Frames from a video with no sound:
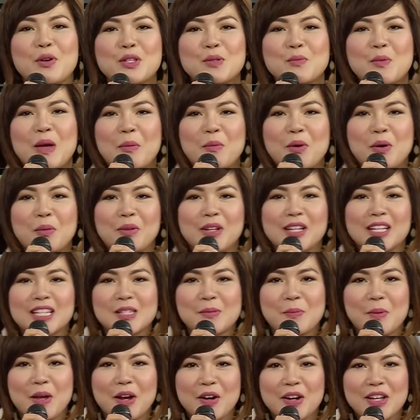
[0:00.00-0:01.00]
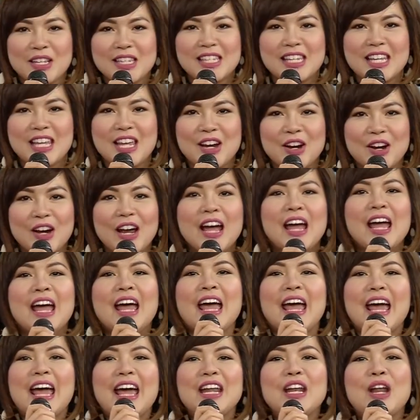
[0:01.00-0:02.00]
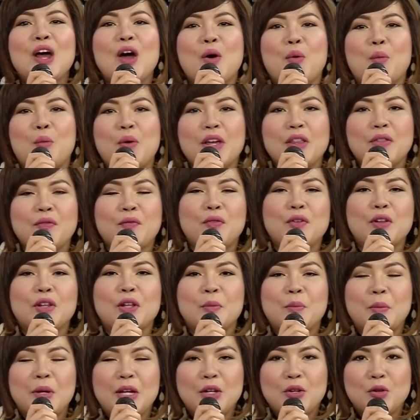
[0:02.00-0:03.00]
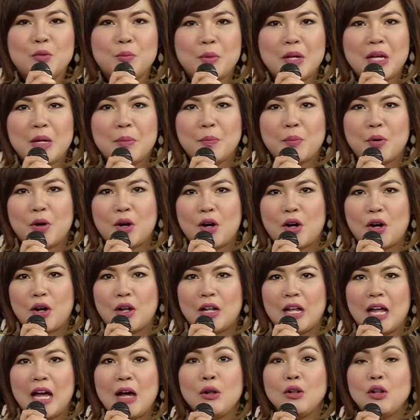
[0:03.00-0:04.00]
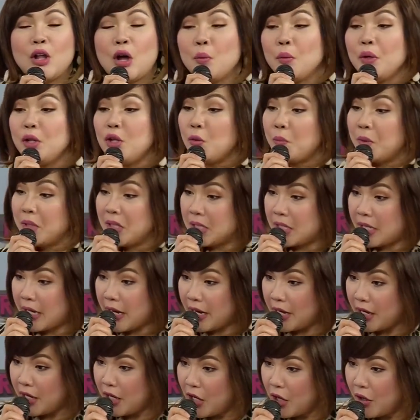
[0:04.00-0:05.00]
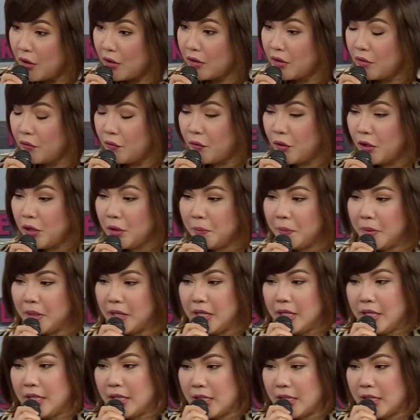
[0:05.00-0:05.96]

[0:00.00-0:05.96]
memorable experience here and with Filipino people. How long will you be staying here in the Philippines?